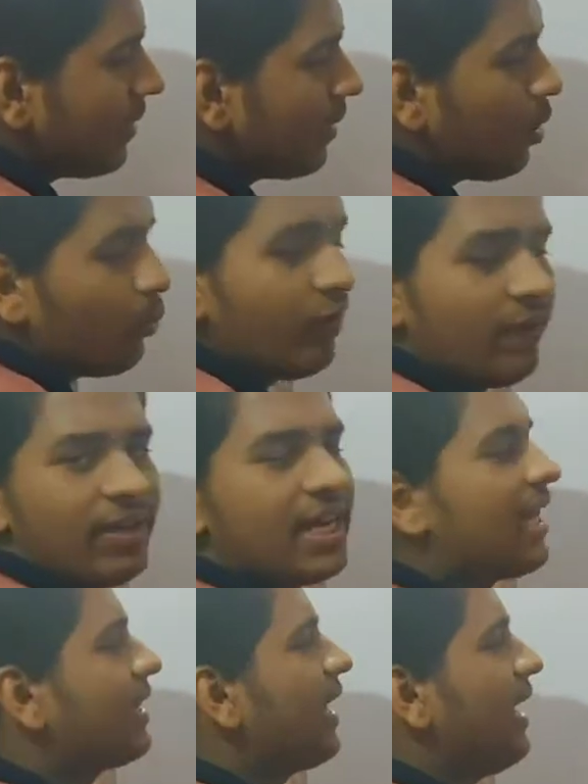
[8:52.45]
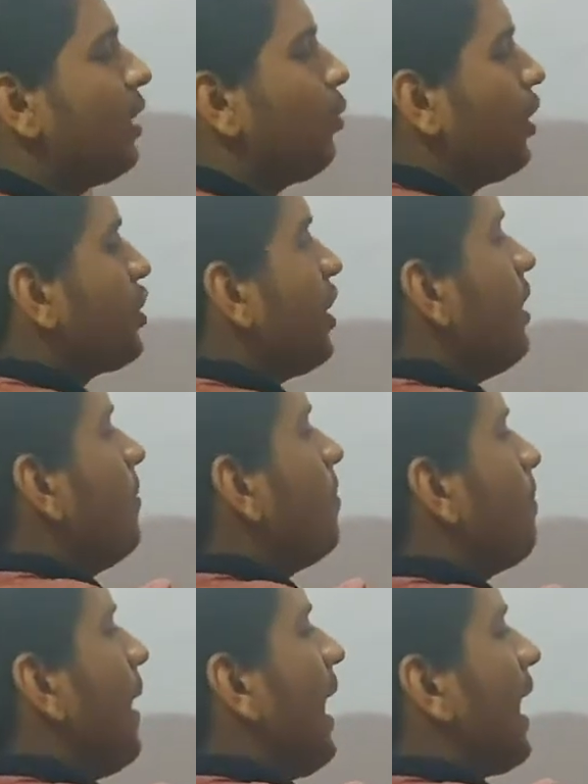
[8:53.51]
we will get the equation
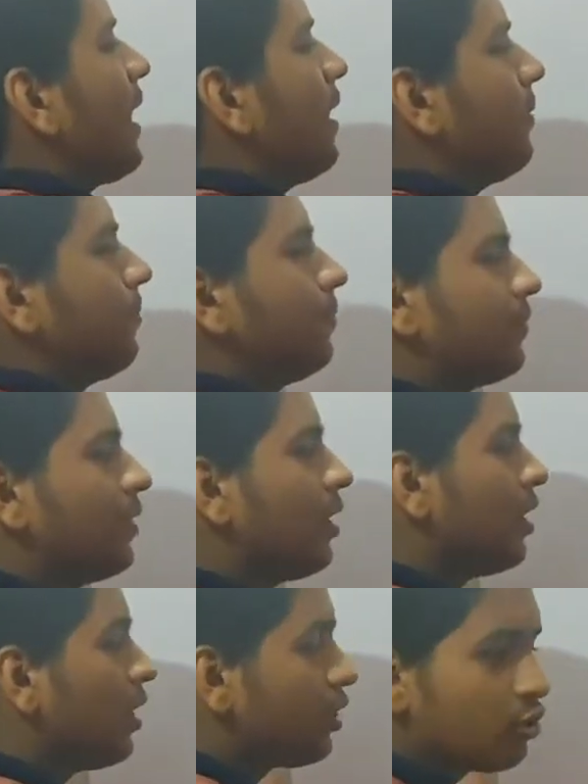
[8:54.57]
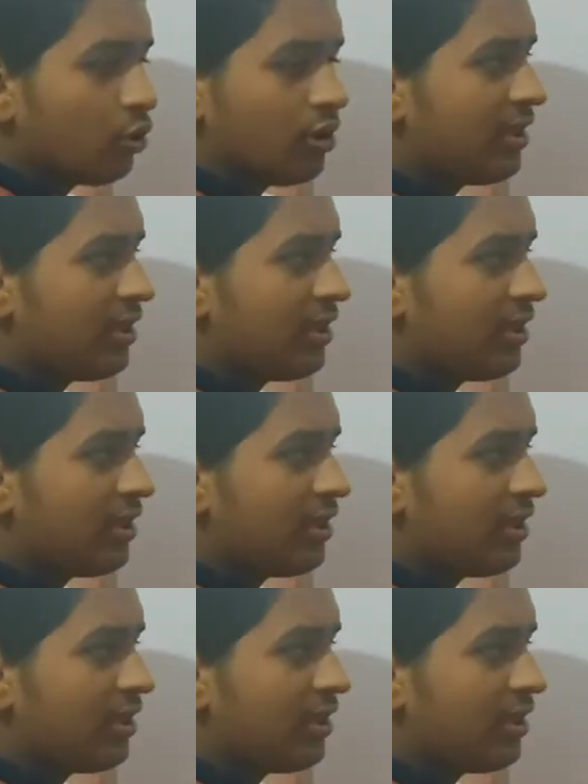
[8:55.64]
back. So this